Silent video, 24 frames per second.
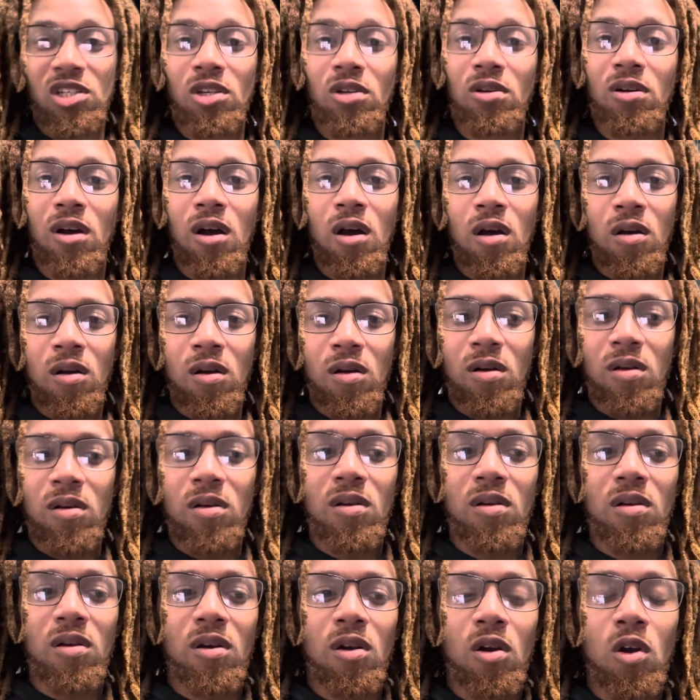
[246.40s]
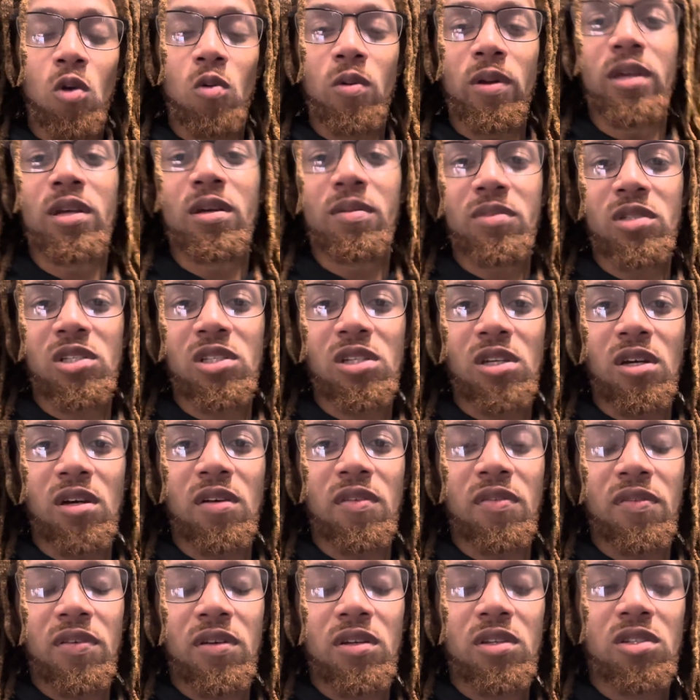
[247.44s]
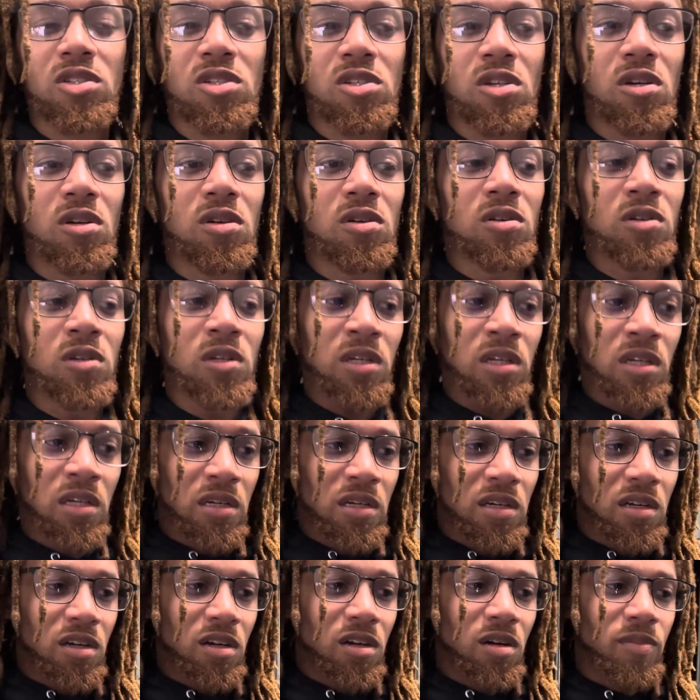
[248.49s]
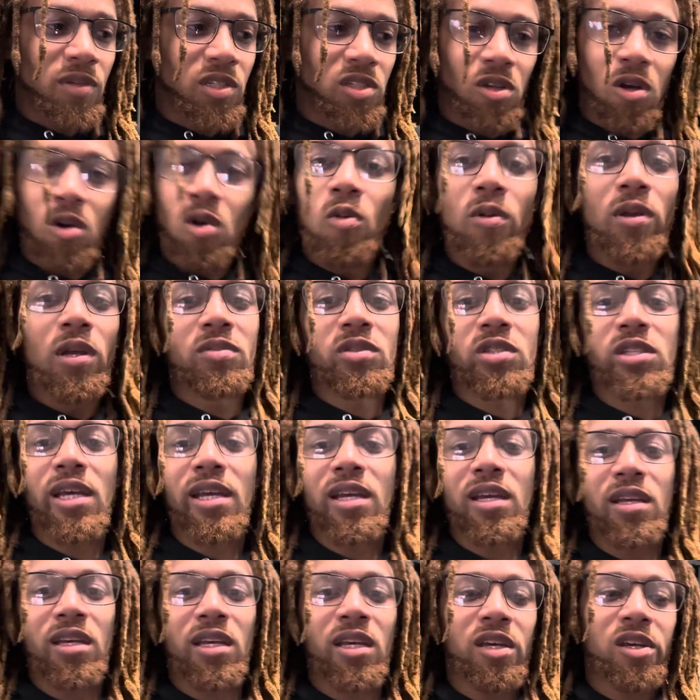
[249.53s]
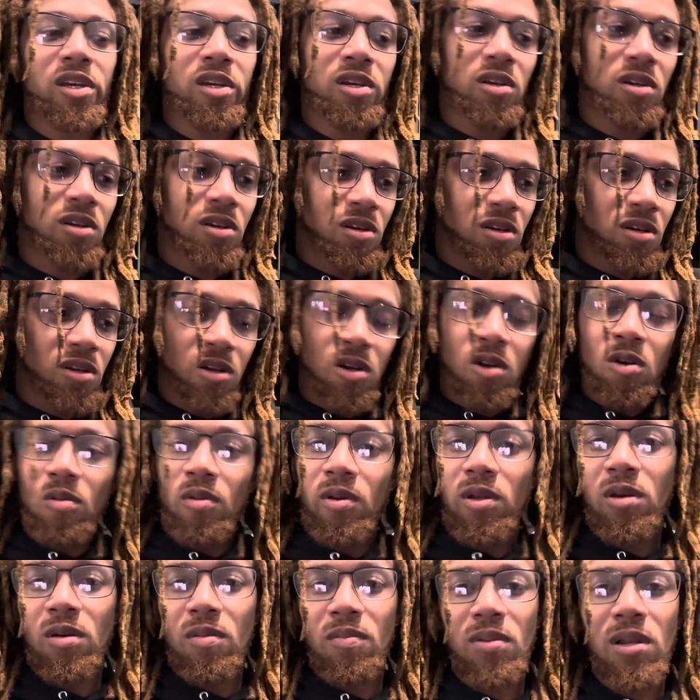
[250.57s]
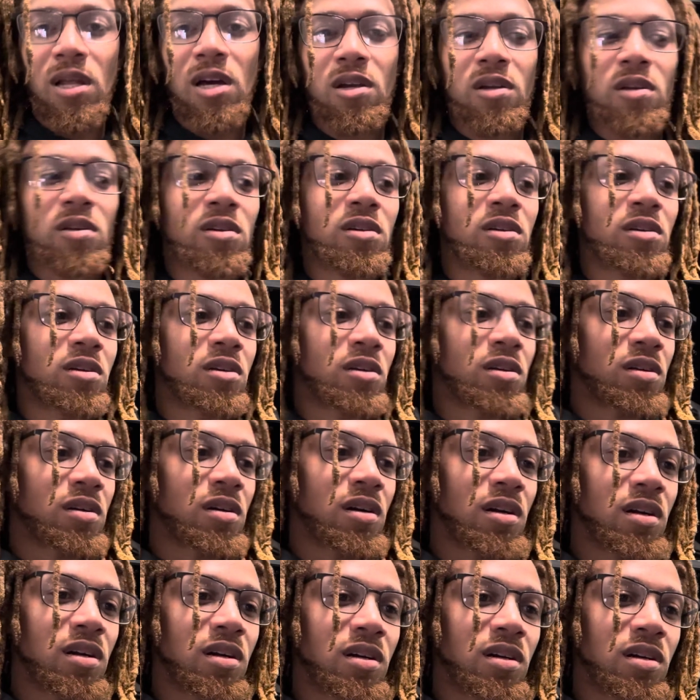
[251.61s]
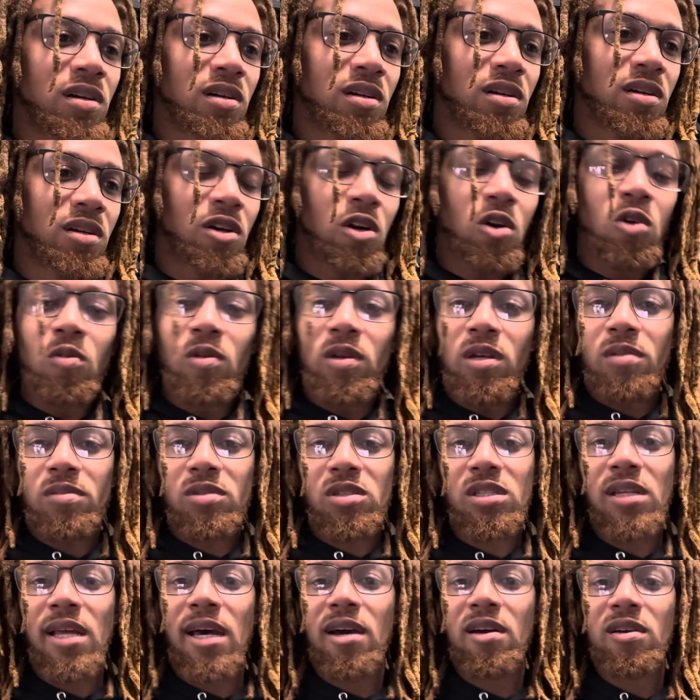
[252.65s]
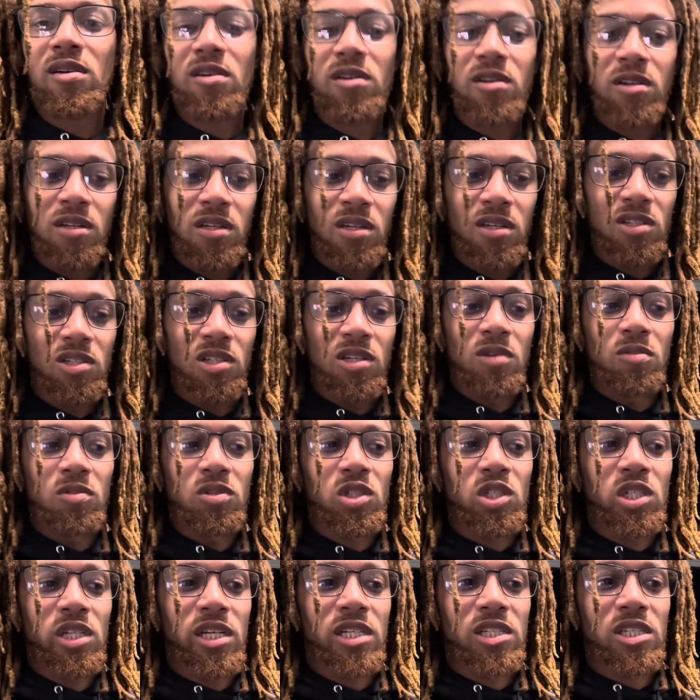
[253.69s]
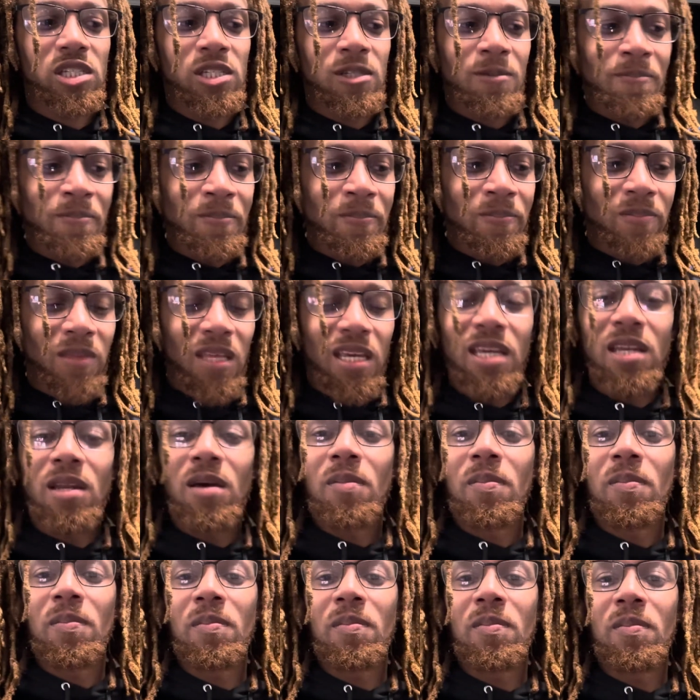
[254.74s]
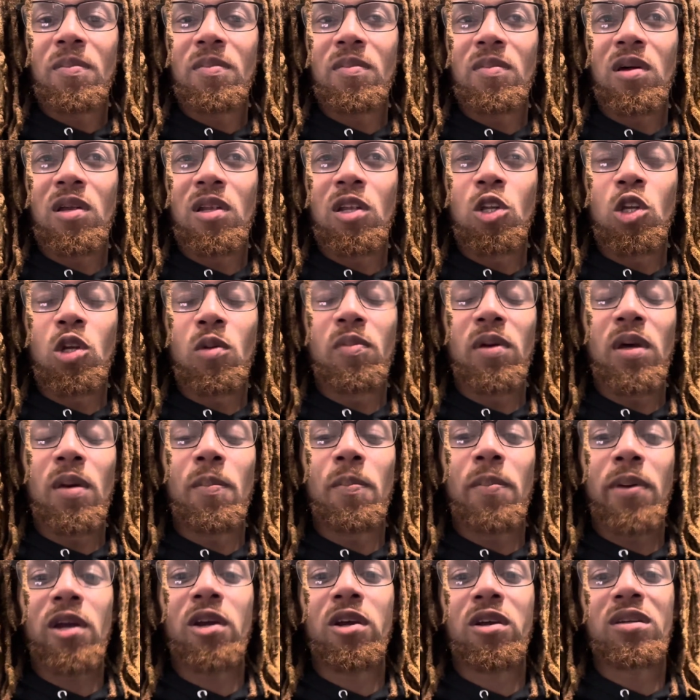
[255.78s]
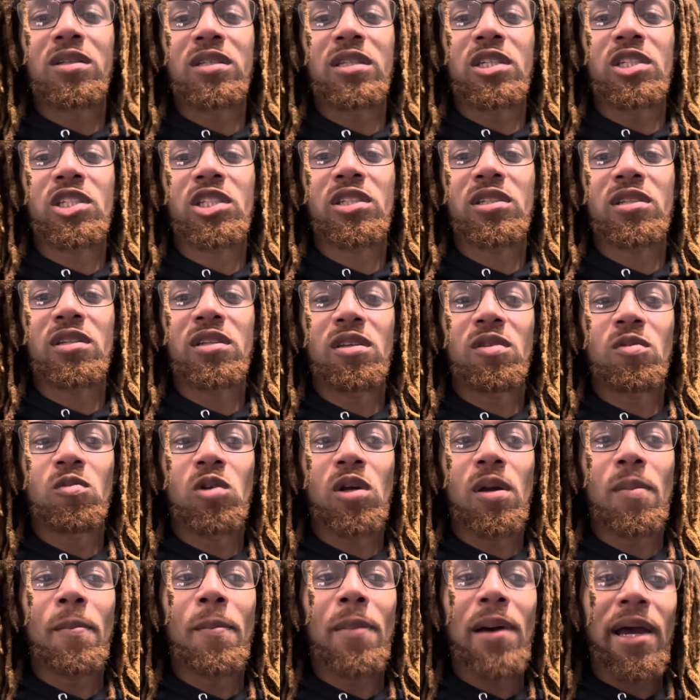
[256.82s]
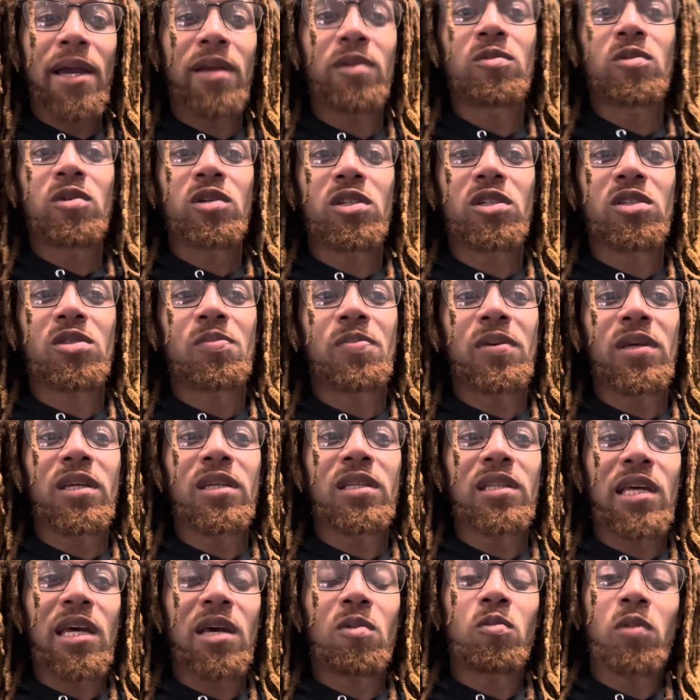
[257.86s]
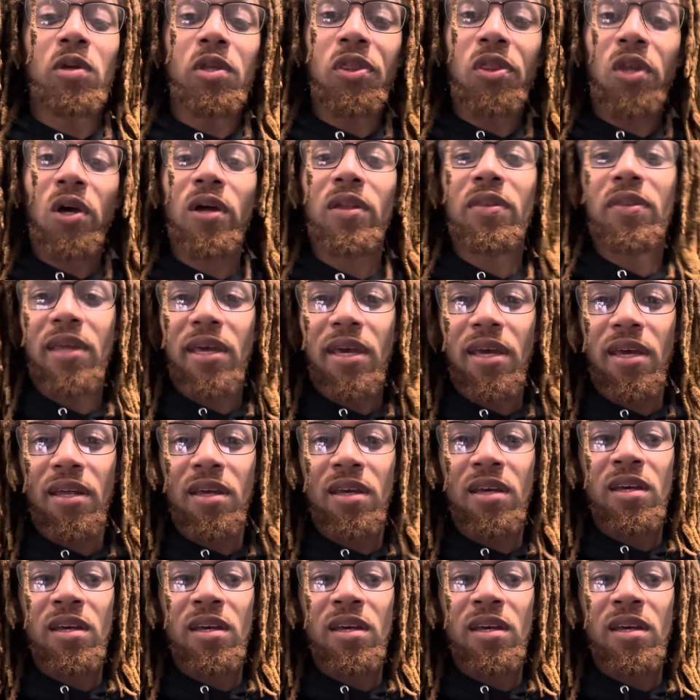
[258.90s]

all OEM stuff. So it's an OEM second gear, OEM blocker, OEM slider. It was just in a little bit better condition than what mine was, being that we thought that,